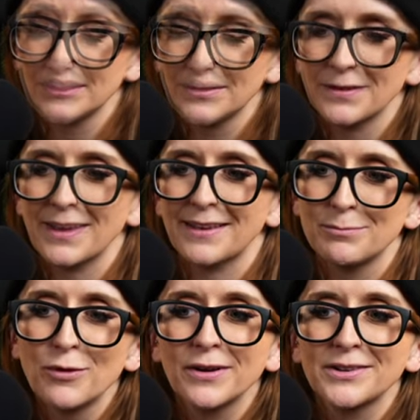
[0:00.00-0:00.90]
Okay,
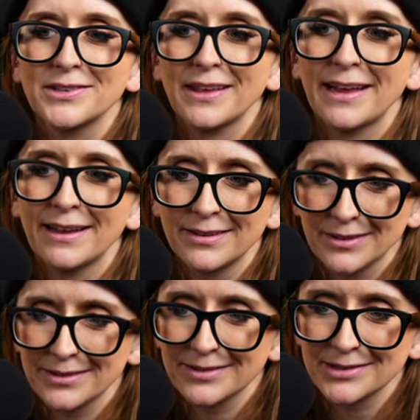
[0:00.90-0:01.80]
moving on to the
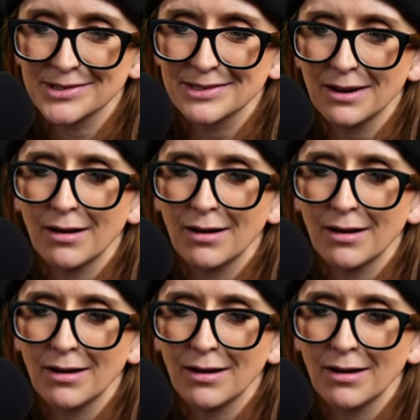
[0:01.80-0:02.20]
antlers.